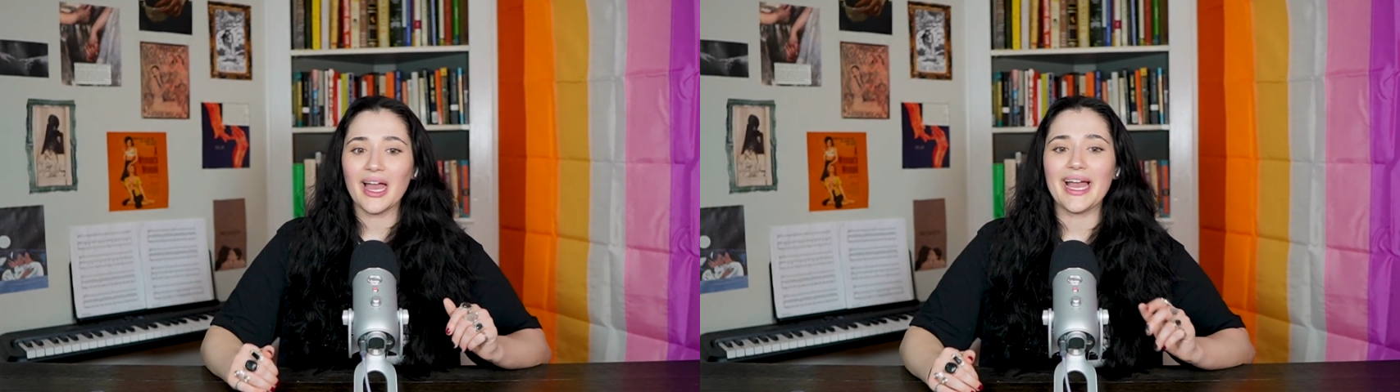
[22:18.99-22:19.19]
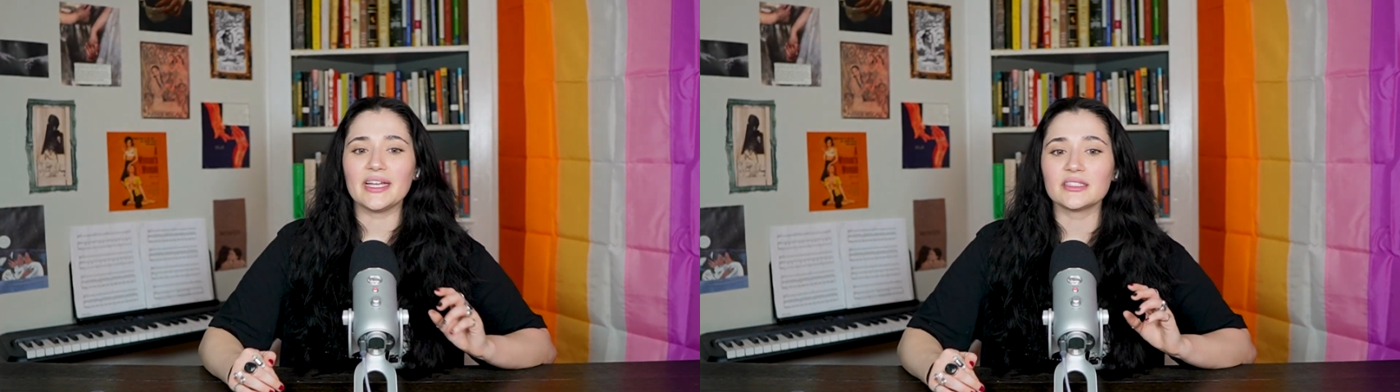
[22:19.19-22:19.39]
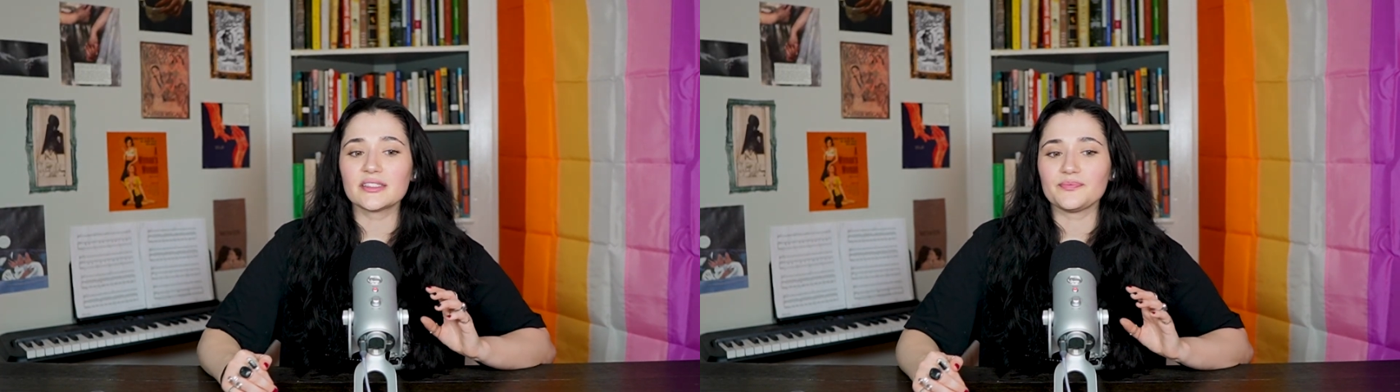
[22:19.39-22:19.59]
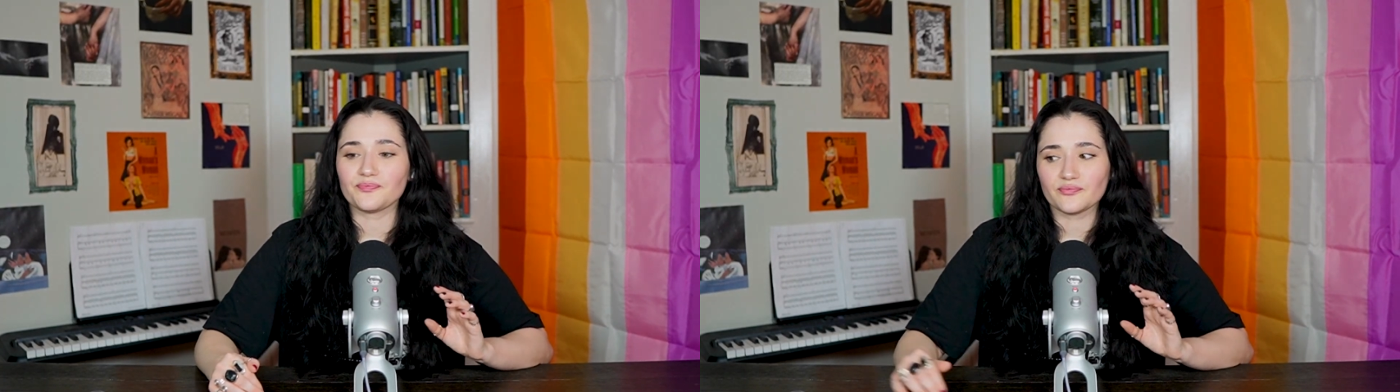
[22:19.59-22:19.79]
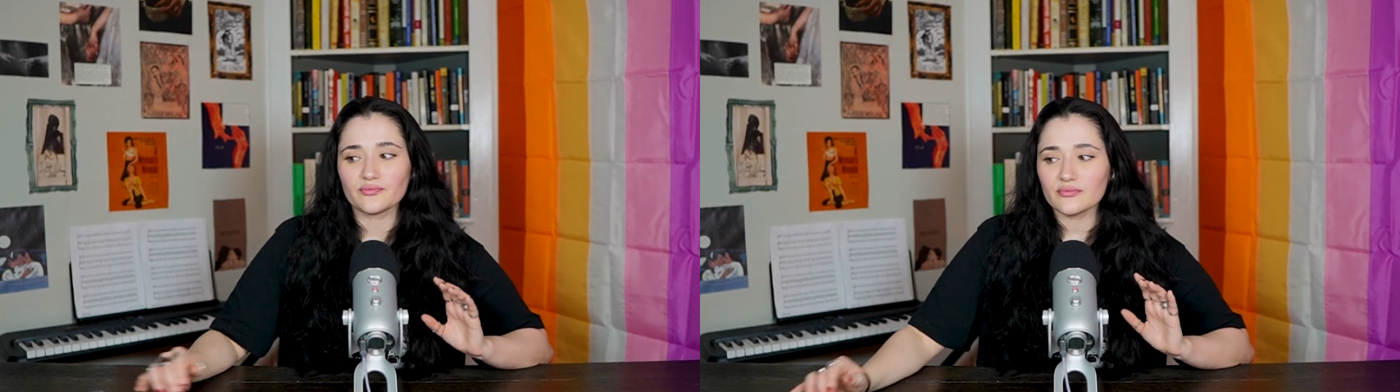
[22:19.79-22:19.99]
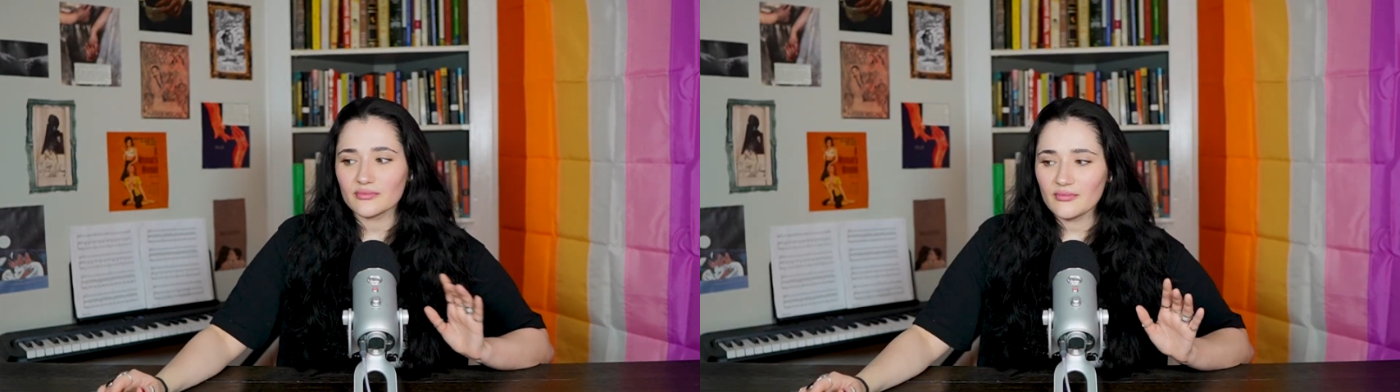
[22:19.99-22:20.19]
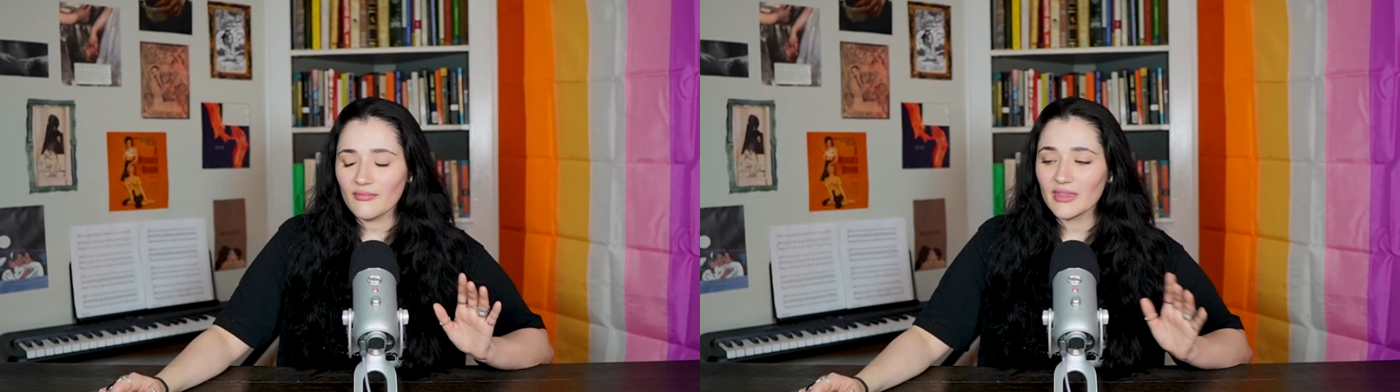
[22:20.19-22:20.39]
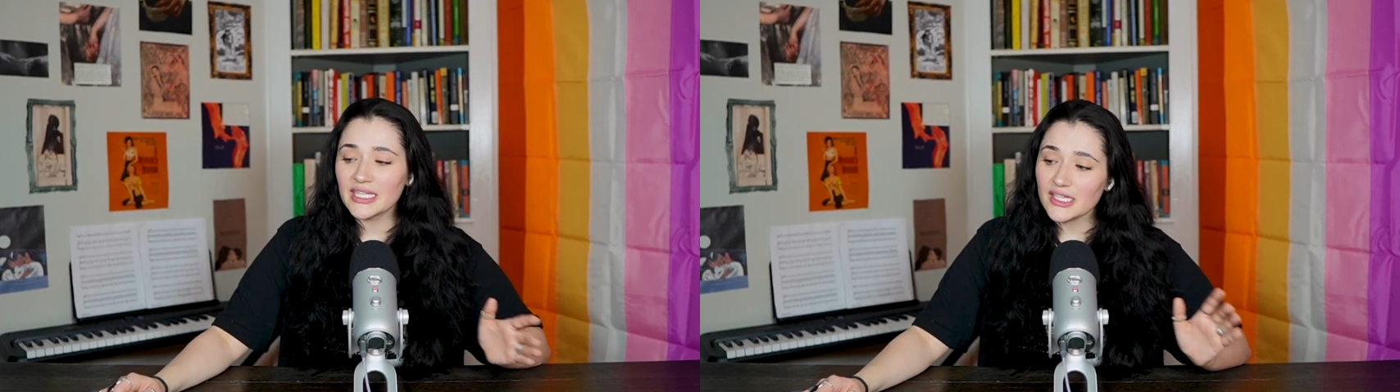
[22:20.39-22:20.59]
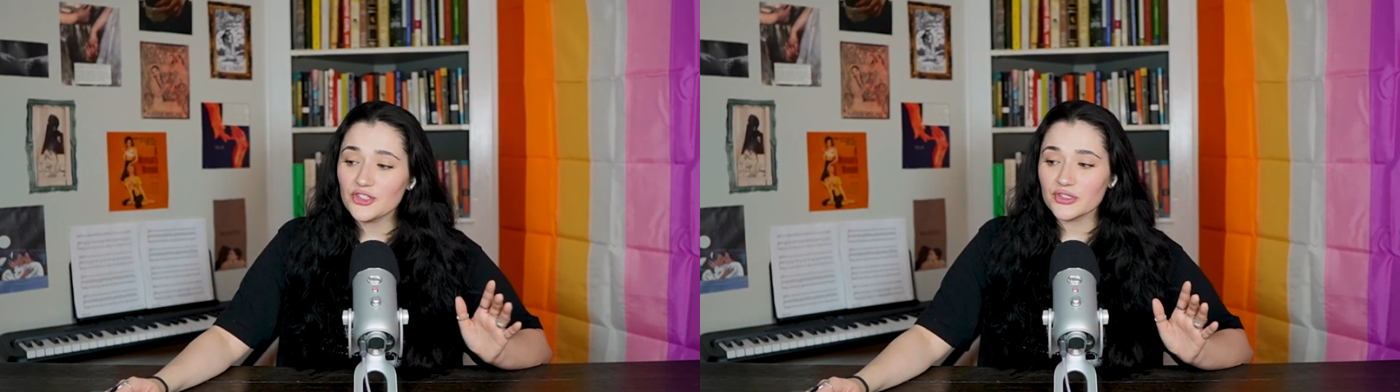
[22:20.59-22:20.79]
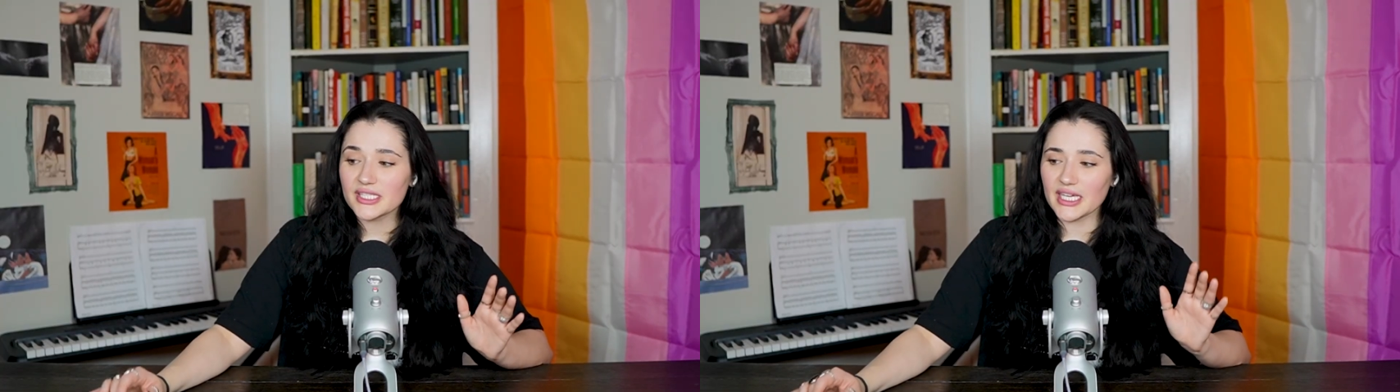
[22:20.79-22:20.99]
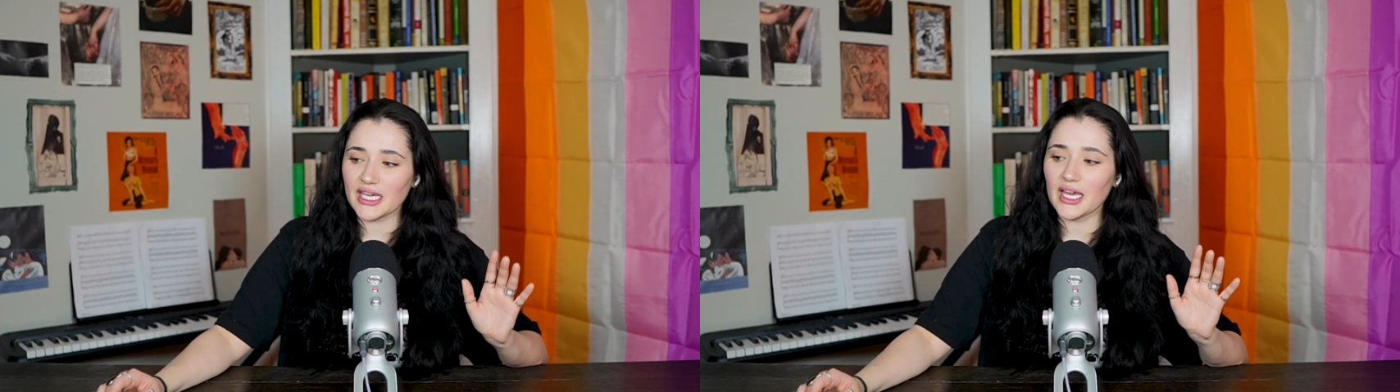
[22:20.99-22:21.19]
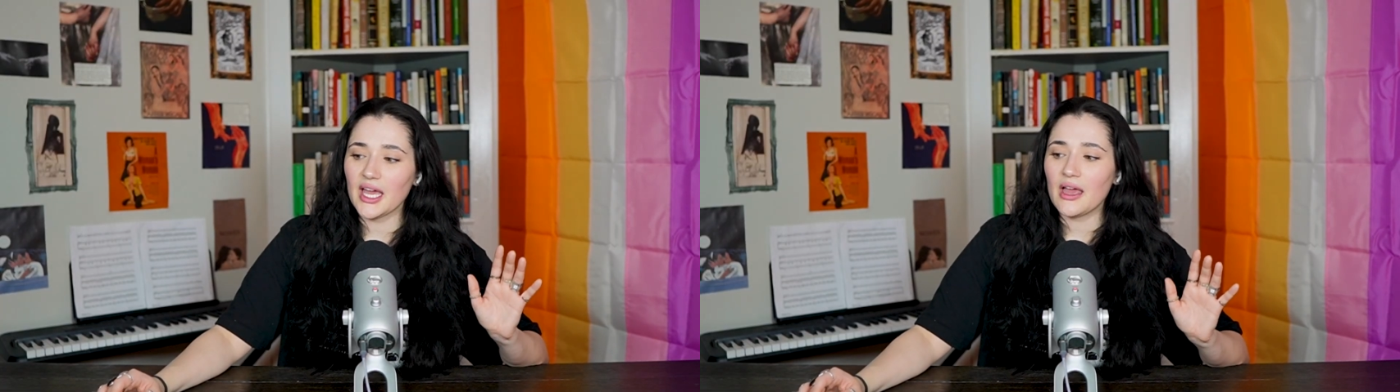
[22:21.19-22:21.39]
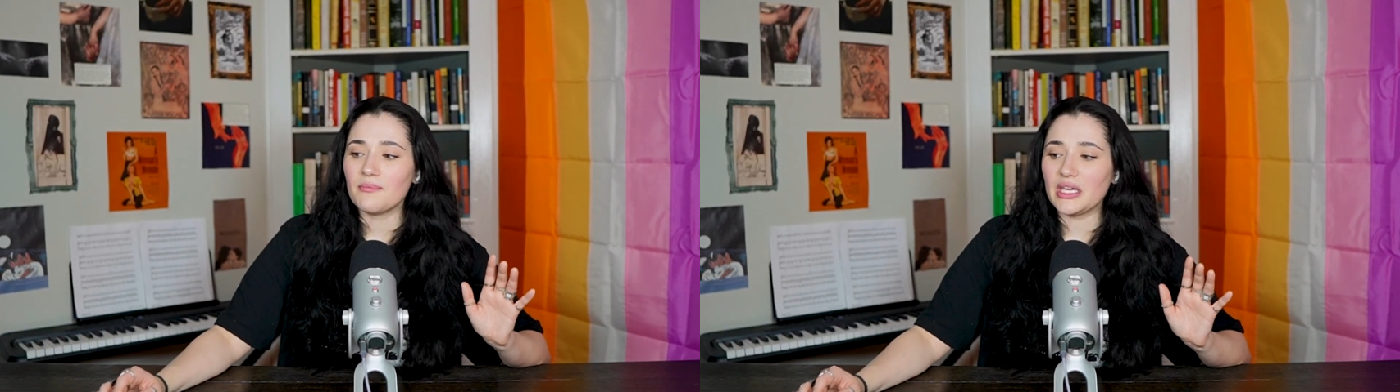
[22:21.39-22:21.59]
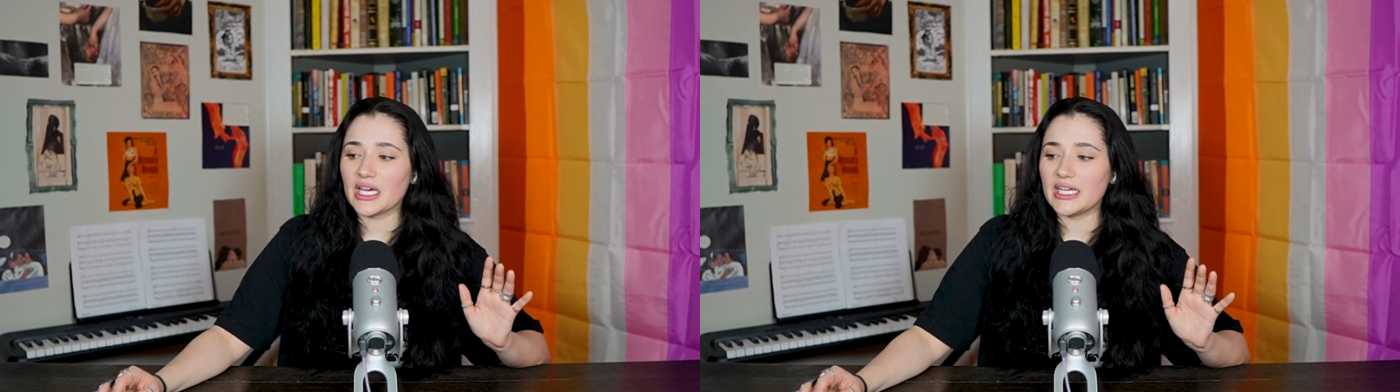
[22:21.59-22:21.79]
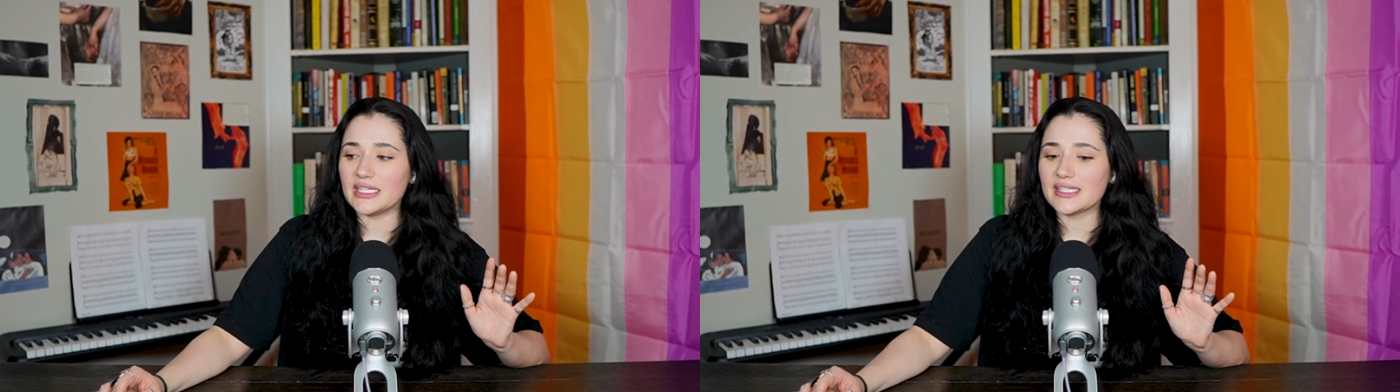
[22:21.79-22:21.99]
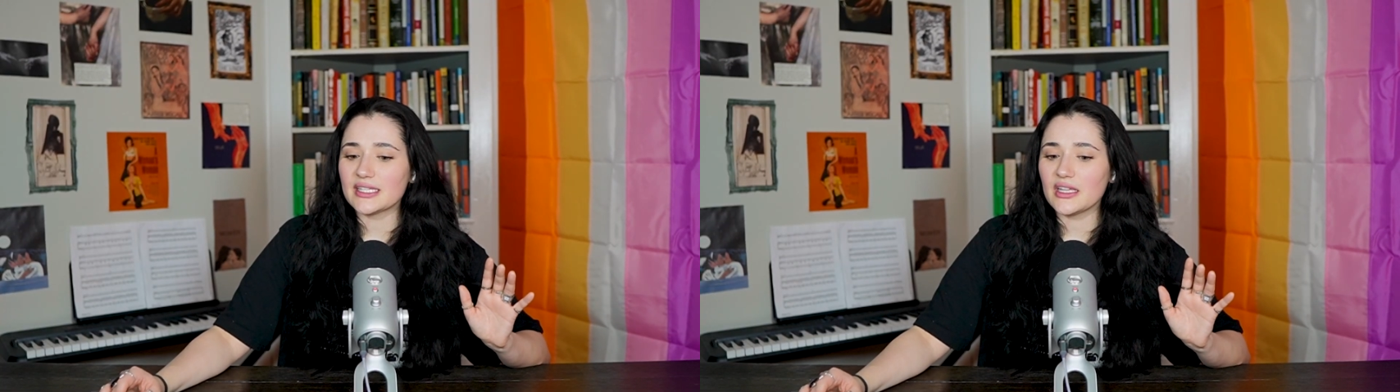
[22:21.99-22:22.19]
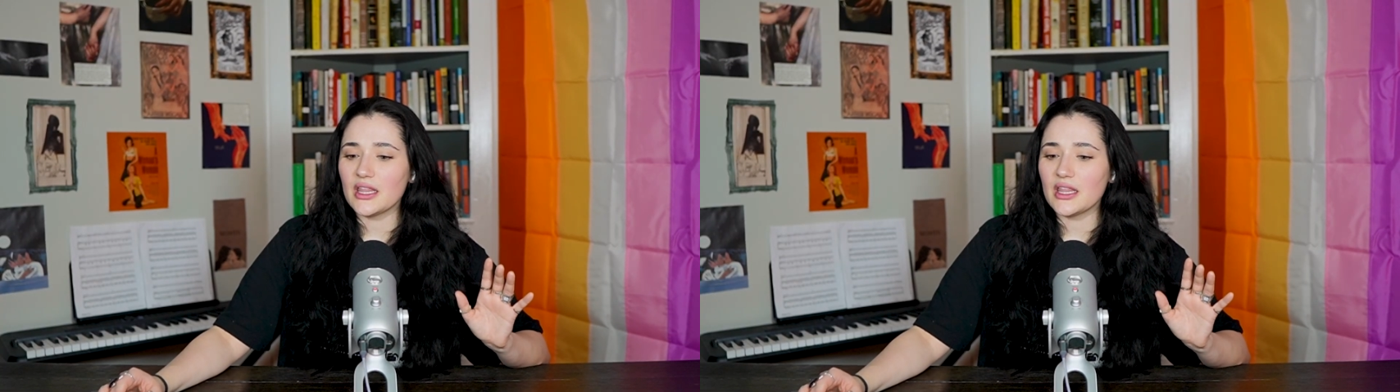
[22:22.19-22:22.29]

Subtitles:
And it's interesting because